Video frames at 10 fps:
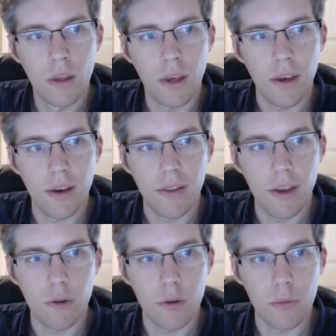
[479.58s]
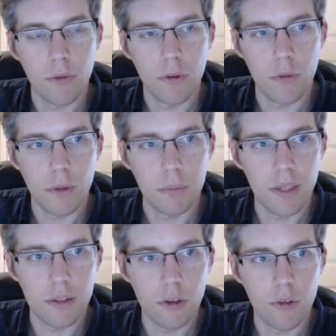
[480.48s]
And now we're performing
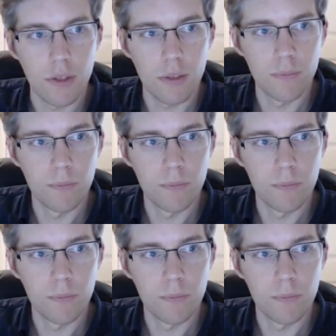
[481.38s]
plate solving.